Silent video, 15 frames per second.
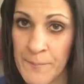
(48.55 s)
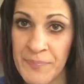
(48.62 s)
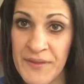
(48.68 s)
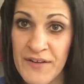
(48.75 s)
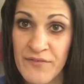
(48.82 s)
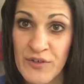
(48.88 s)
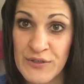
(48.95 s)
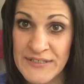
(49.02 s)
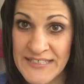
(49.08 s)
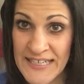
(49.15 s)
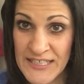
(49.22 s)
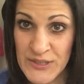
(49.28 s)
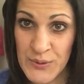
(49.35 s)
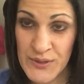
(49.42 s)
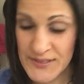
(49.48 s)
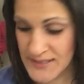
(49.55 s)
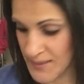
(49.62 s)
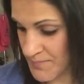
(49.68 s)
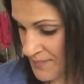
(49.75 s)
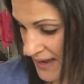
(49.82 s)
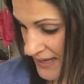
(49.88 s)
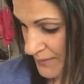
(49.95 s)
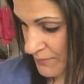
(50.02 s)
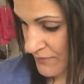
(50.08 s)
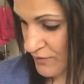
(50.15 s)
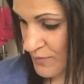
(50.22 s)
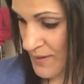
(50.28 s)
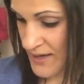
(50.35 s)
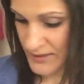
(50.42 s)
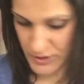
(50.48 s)
Now if you dig towards the bottom of
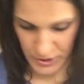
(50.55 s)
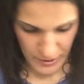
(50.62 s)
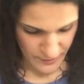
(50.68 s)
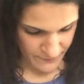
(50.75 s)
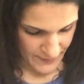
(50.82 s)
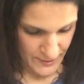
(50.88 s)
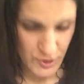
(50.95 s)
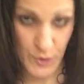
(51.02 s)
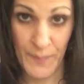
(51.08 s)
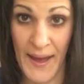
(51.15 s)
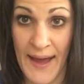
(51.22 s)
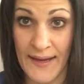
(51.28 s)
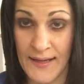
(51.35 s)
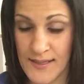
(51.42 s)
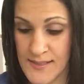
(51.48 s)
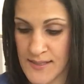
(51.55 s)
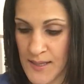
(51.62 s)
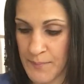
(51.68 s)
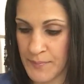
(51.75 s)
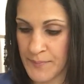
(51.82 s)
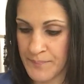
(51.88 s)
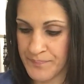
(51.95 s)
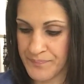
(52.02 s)
your box, you're gonna find your packing slip.